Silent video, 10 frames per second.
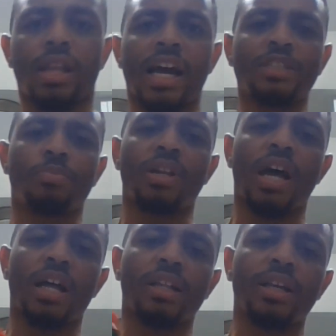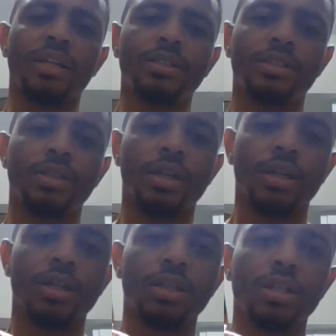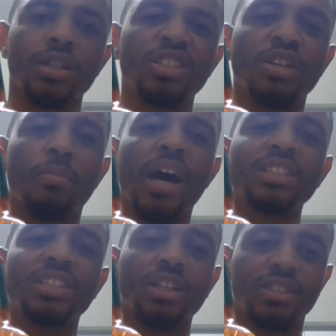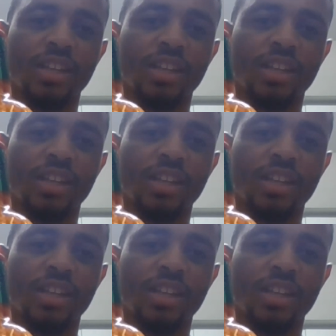Last but not least, Tabasco